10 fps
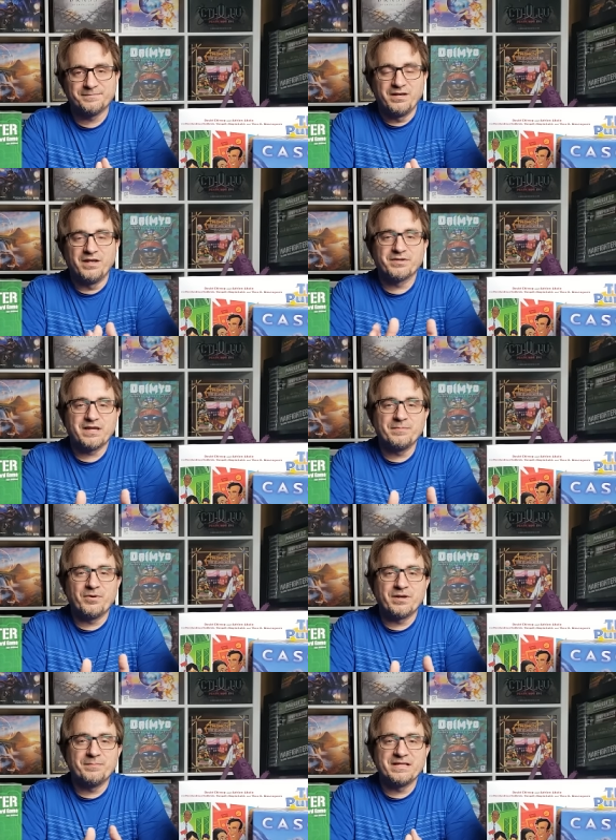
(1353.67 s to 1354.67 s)
Another game I
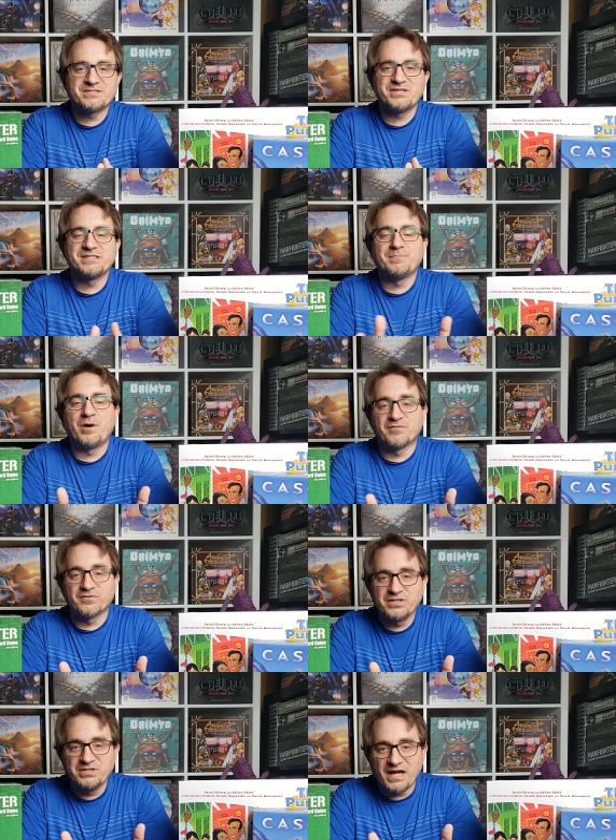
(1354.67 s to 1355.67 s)
want to mention is
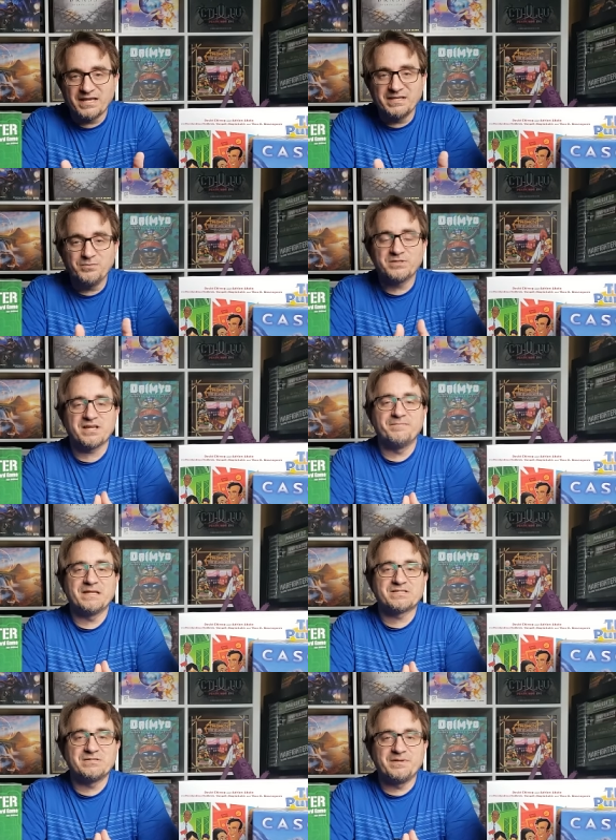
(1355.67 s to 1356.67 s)
Marvel United, which I
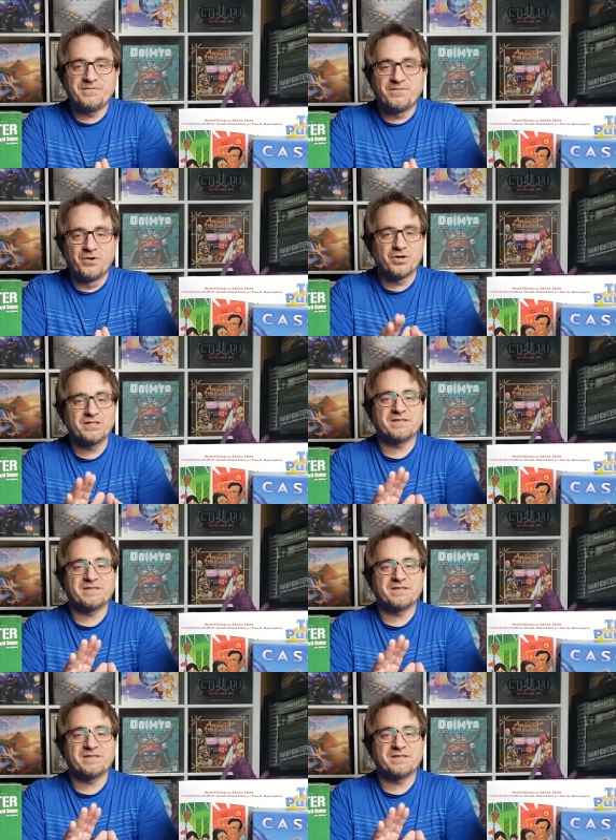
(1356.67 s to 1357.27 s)
mentioned before.